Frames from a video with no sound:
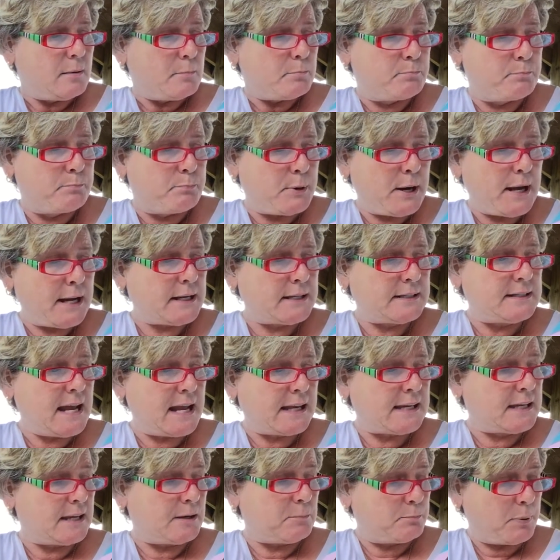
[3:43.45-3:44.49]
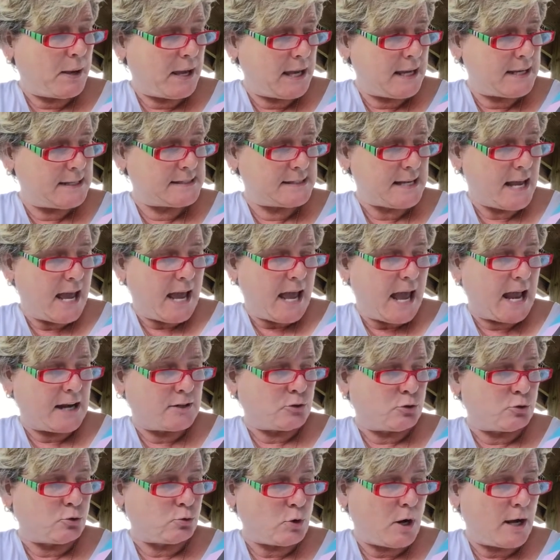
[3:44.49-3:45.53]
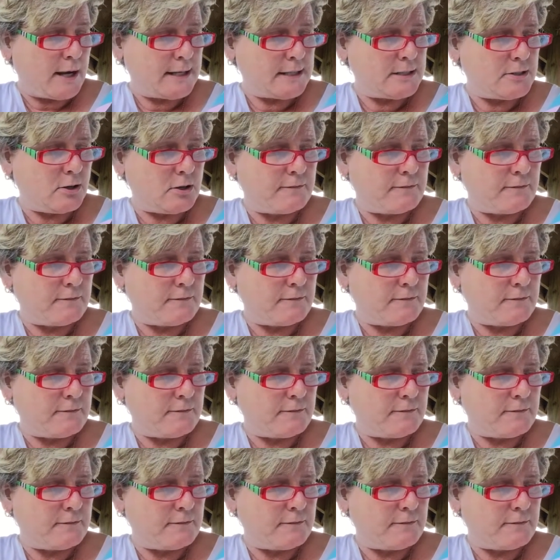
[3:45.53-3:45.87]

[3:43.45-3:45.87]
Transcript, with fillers: breaknecking pace and grind